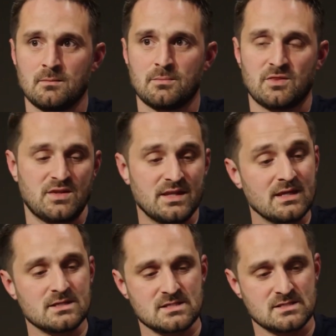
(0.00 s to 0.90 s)
But the thing
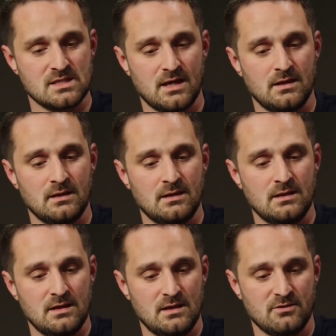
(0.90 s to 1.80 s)
is that
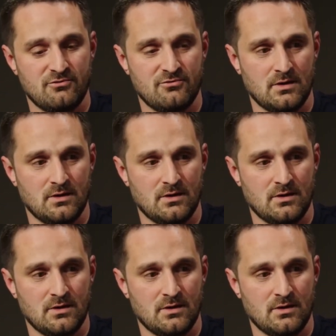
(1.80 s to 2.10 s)
if